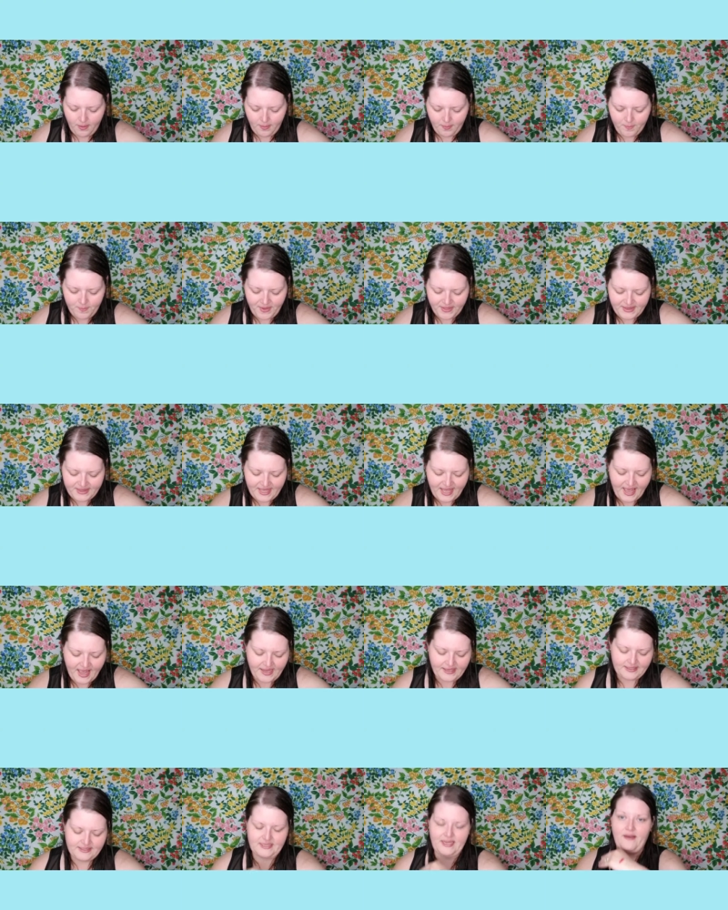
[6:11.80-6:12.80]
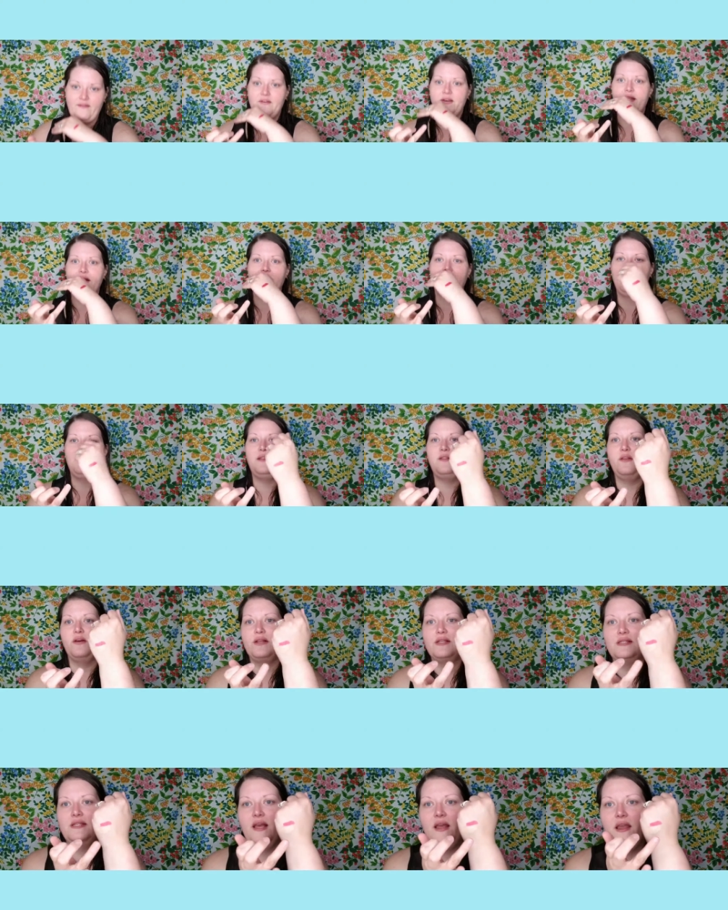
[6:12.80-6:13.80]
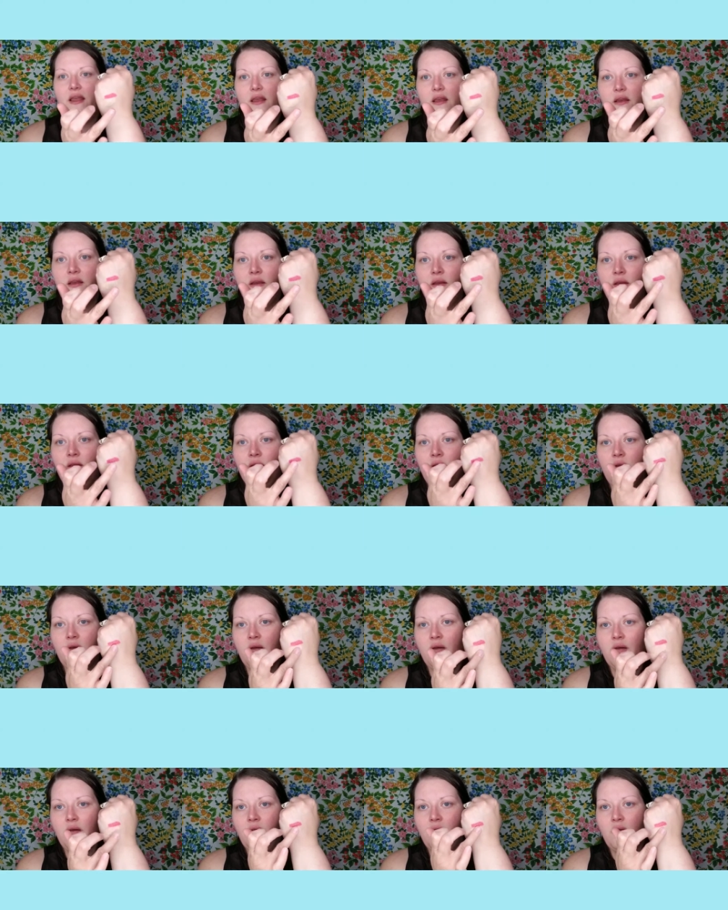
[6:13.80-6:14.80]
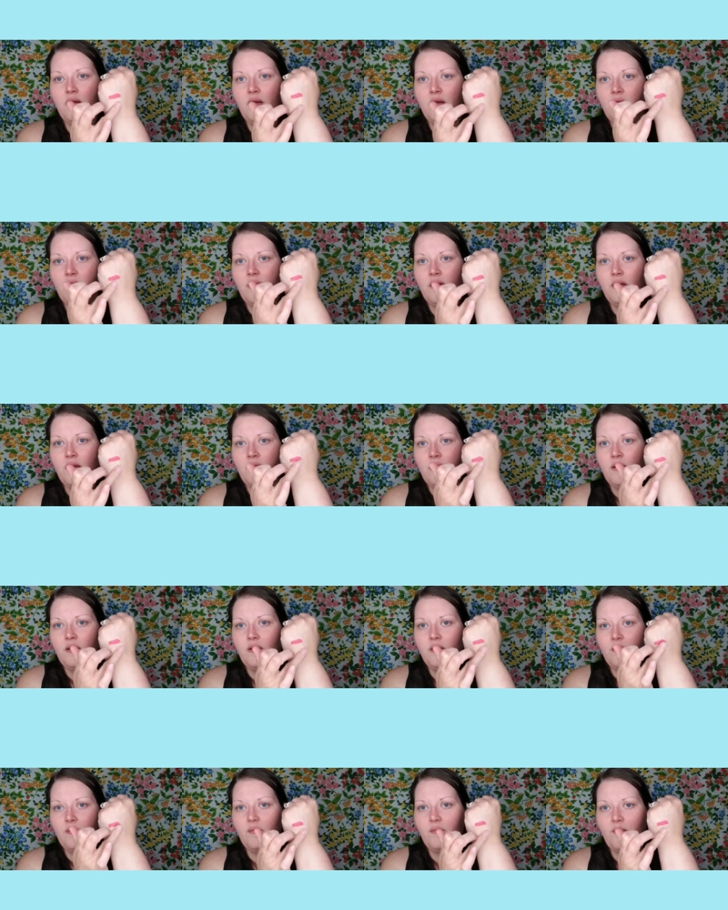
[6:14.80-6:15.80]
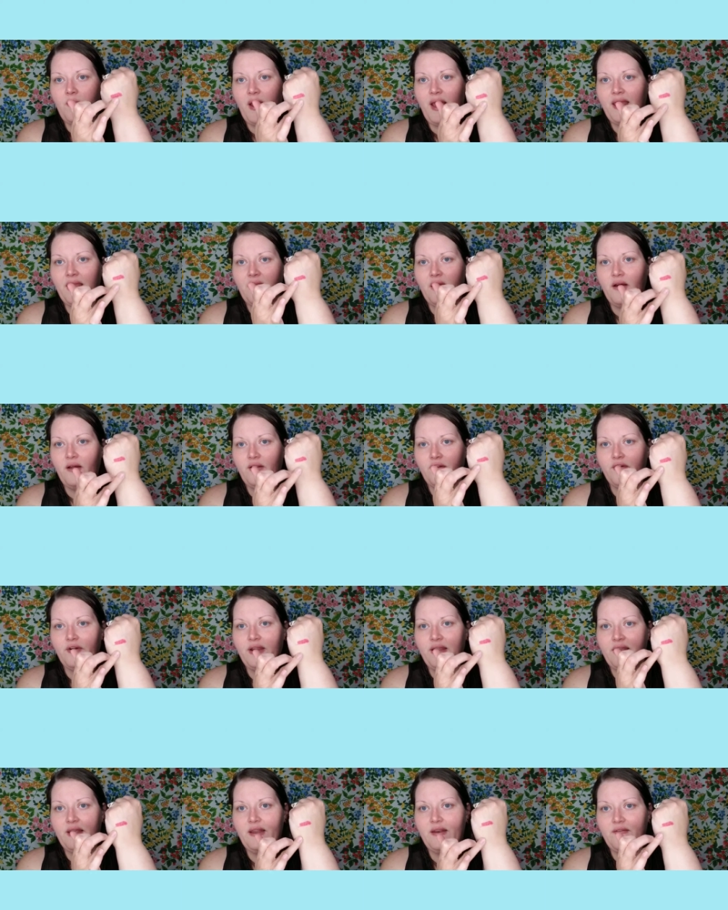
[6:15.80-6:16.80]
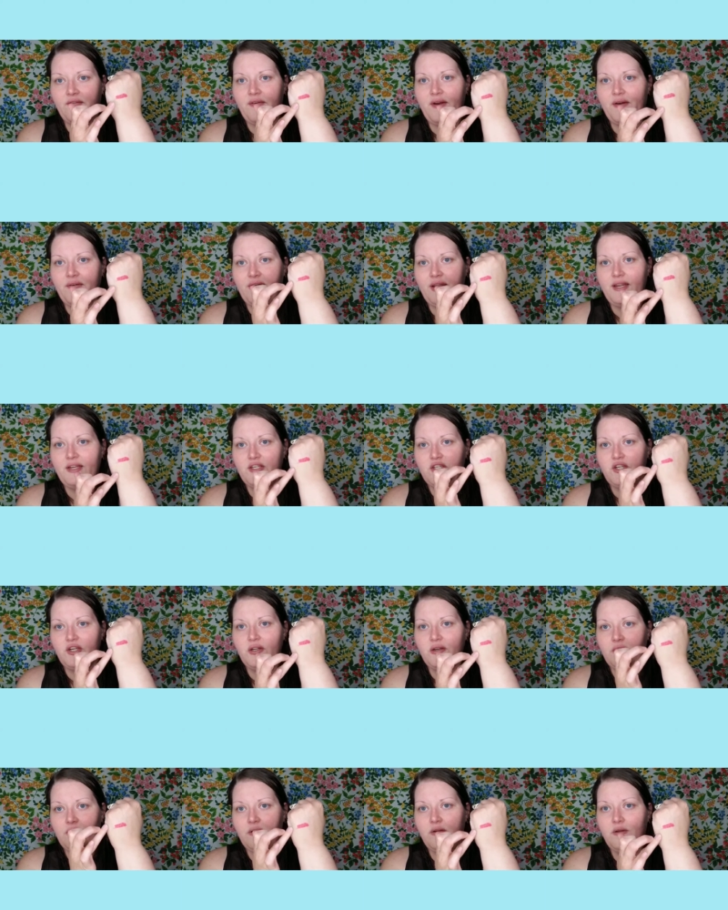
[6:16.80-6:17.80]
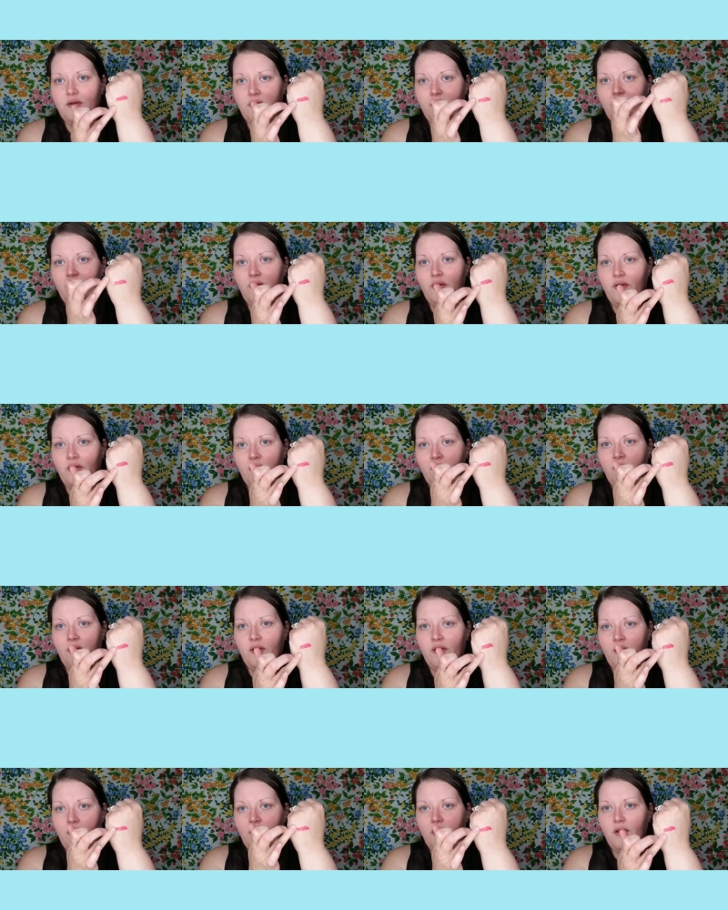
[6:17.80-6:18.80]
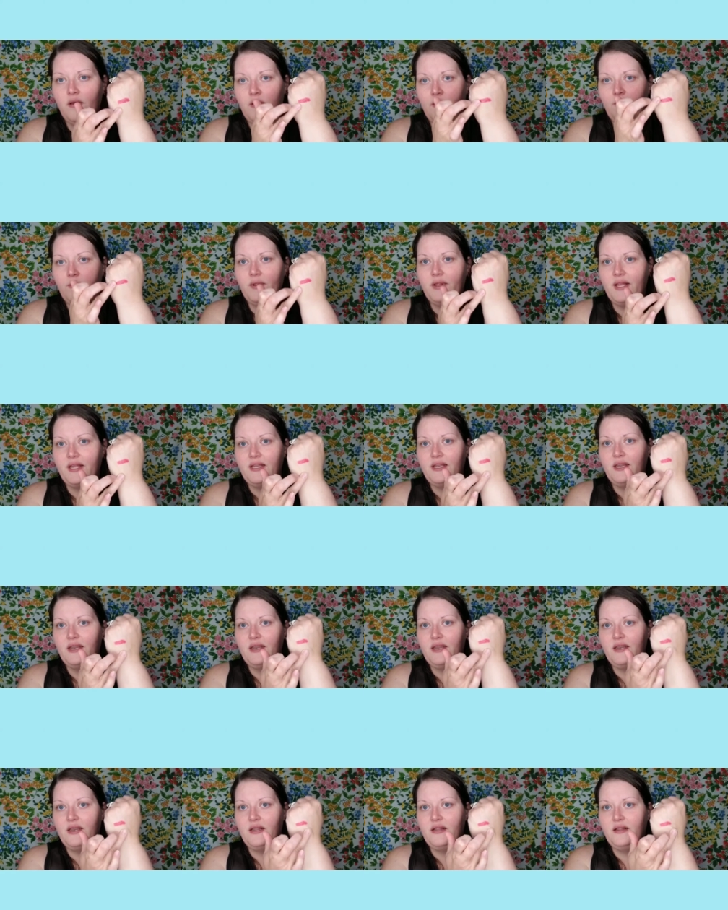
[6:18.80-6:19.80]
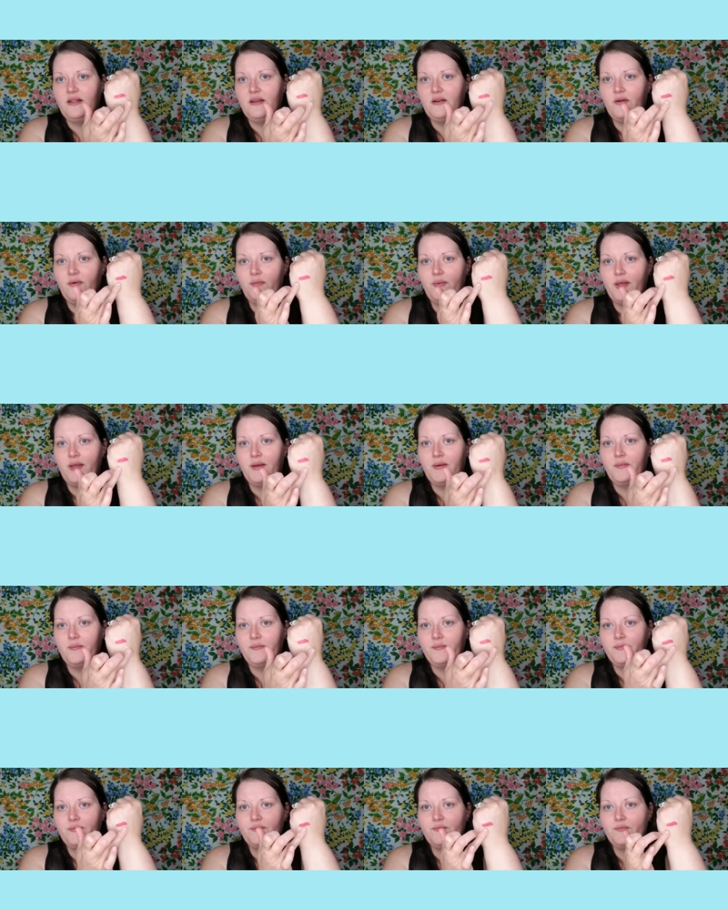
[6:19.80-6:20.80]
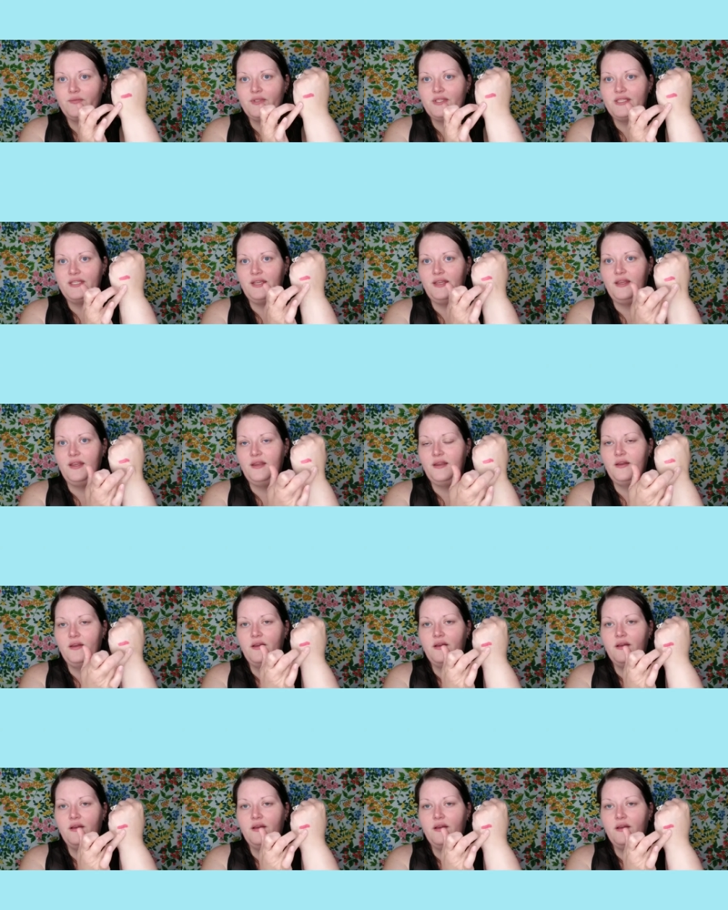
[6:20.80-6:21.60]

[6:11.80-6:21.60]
But that definitely looks like my coloring in foundation blend it in a little bit. See?